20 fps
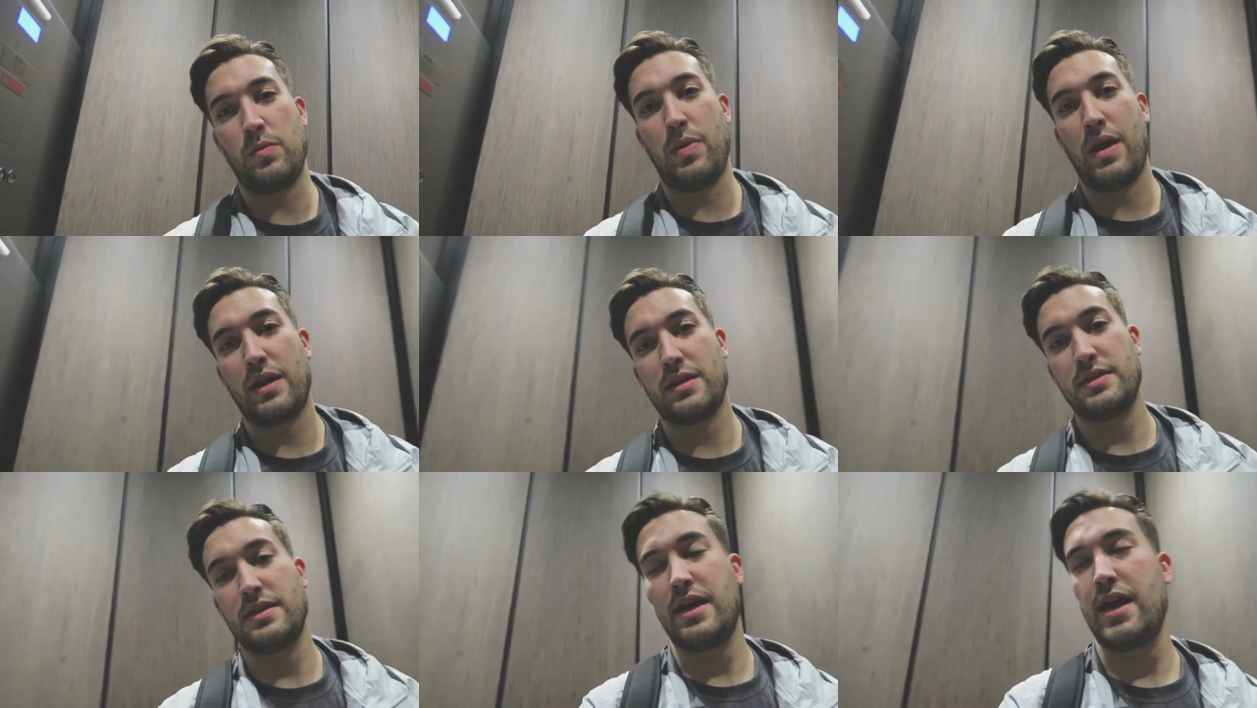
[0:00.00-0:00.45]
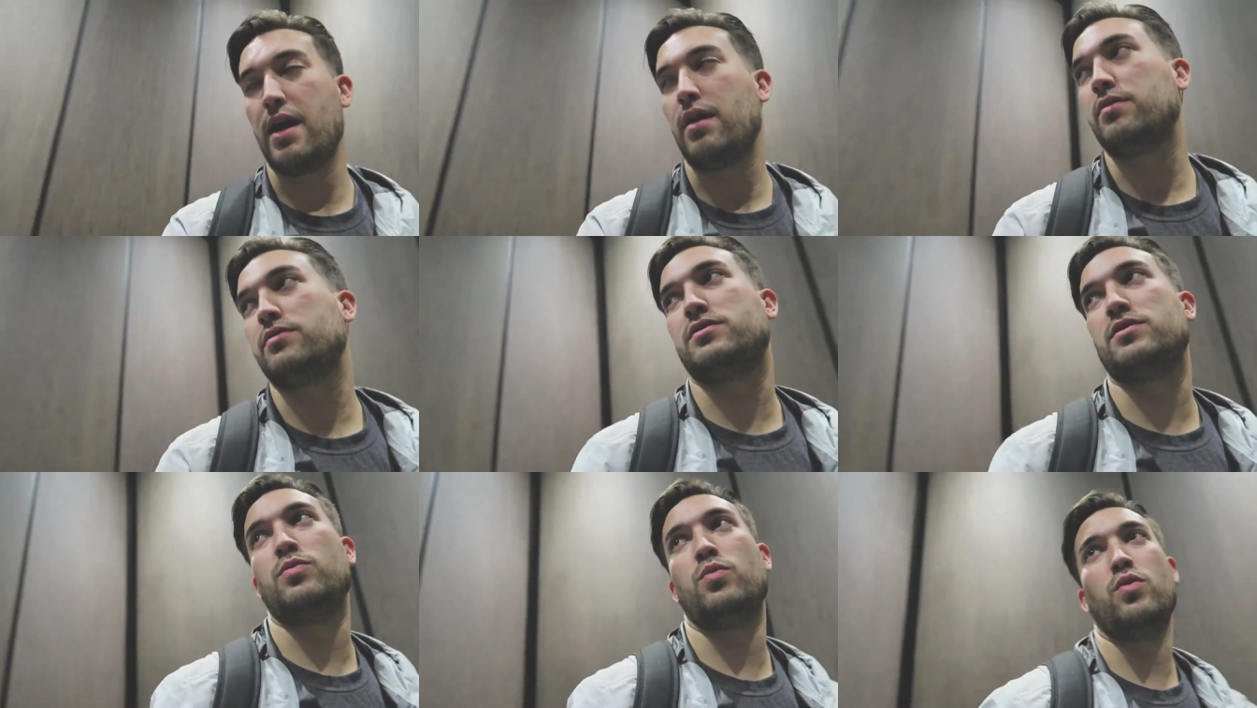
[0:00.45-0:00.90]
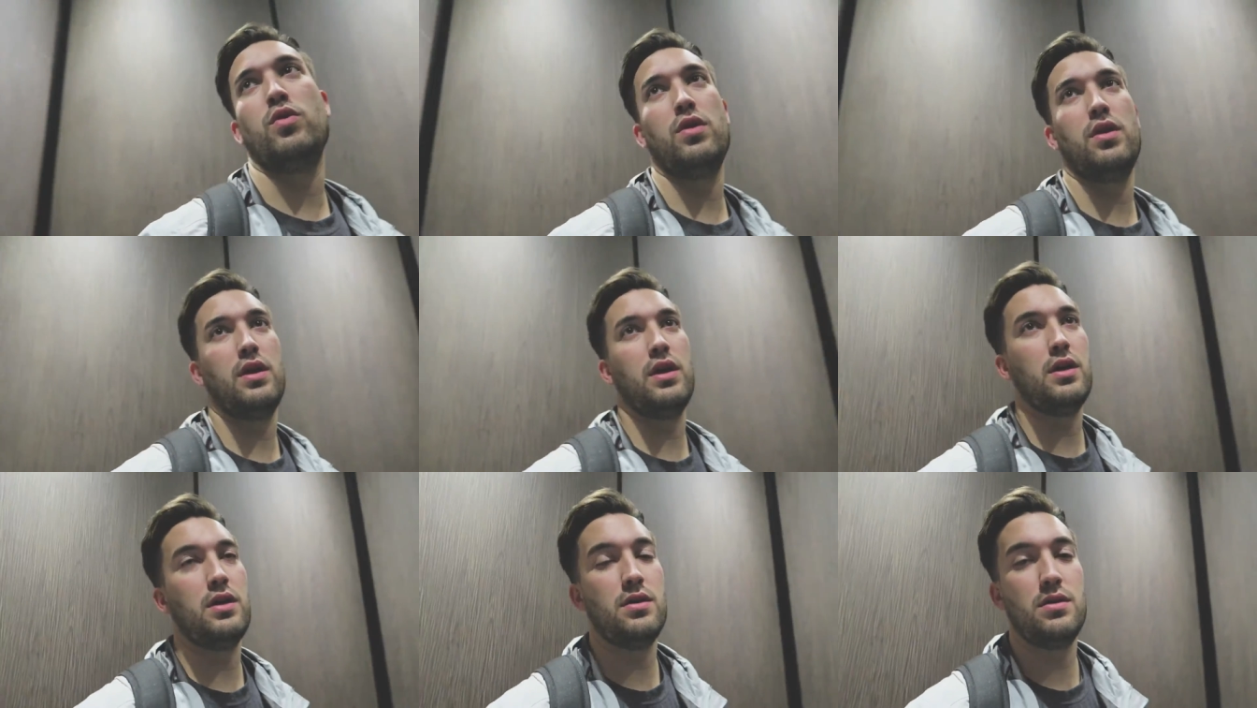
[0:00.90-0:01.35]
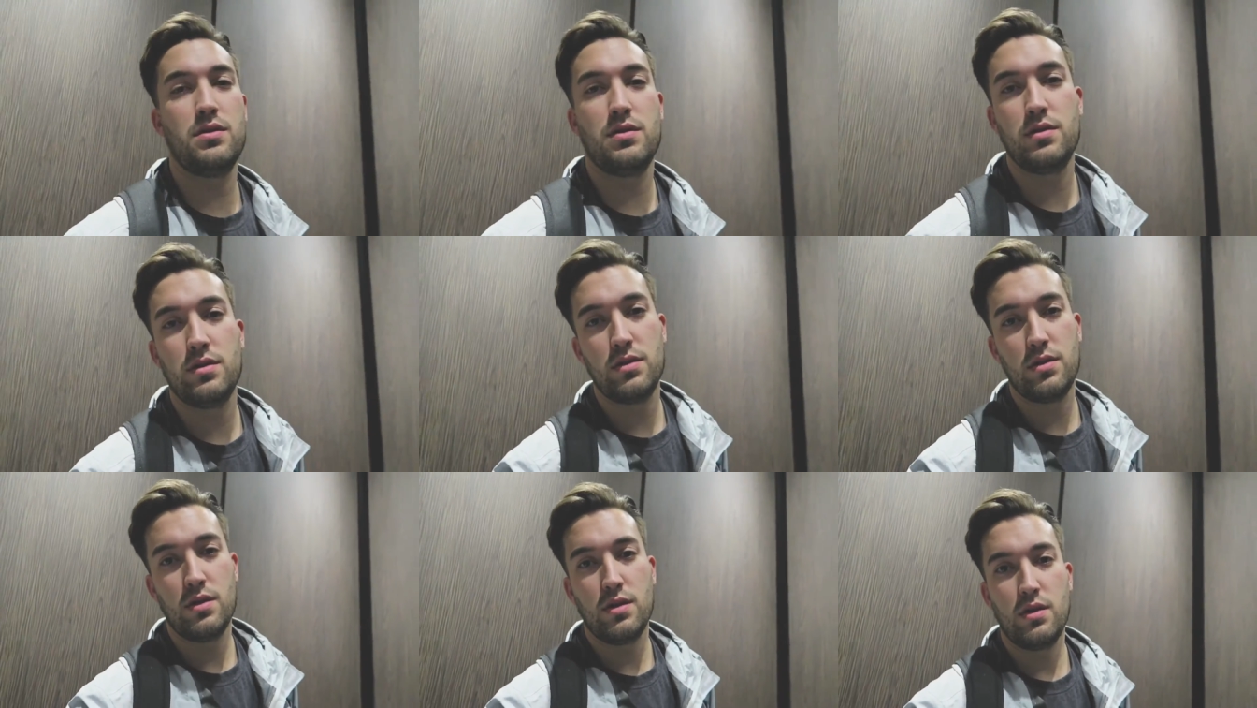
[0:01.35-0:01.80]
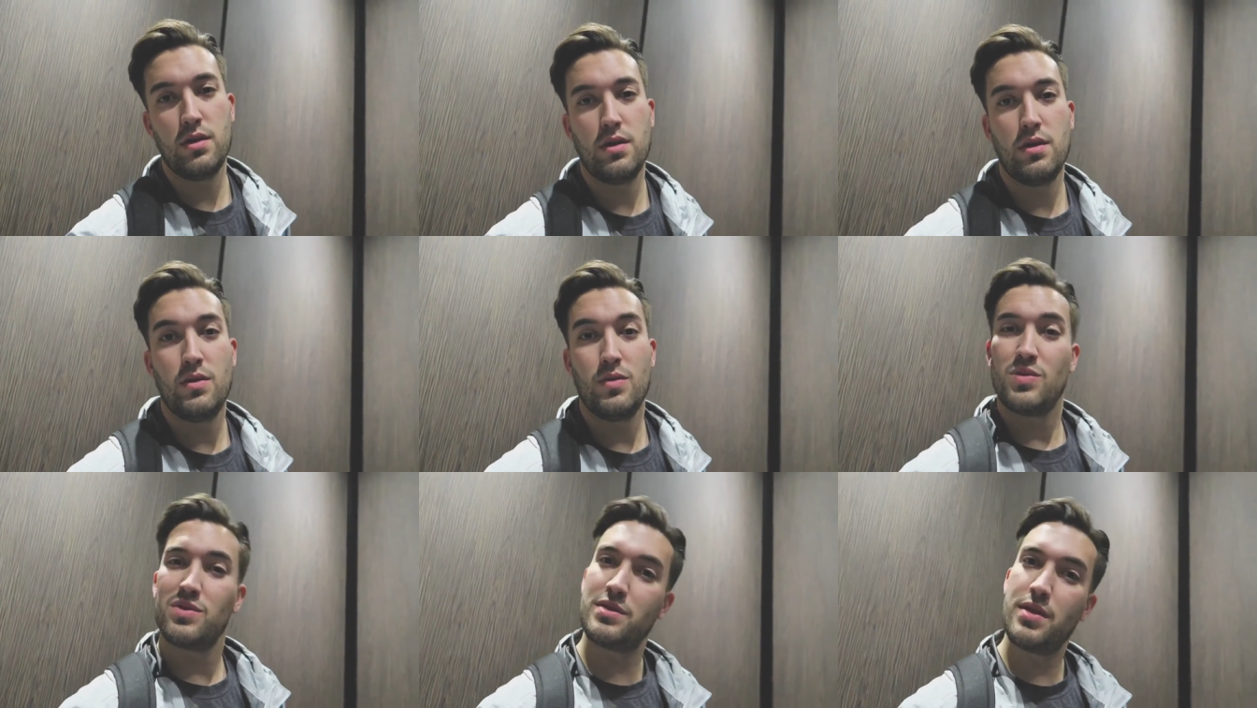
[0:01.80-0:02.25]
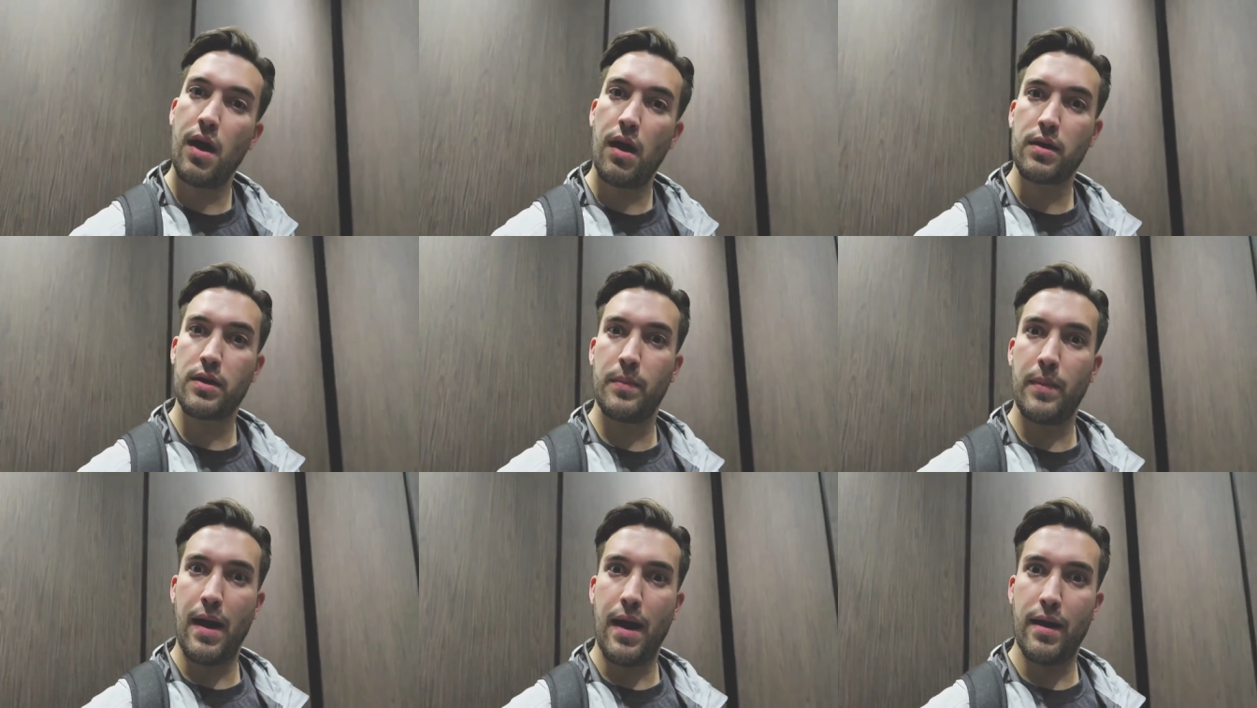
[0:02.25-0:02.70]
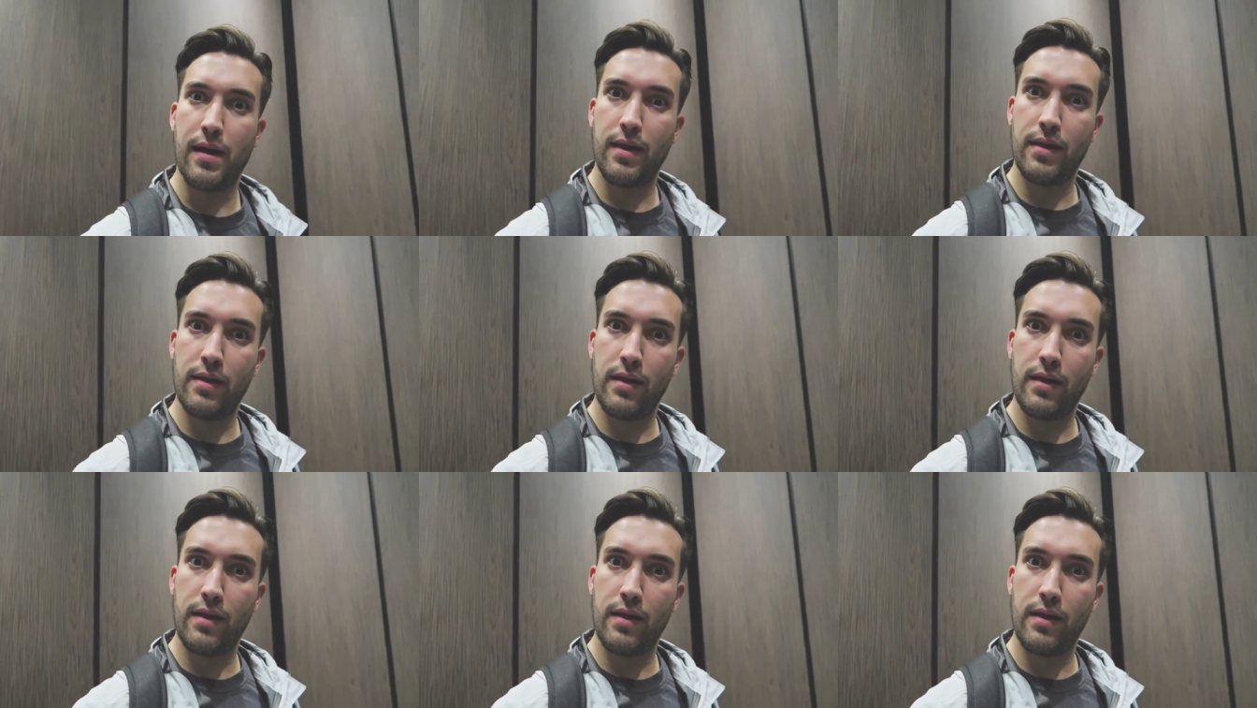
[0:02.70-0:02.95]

get back to the house and we'll uh, talk about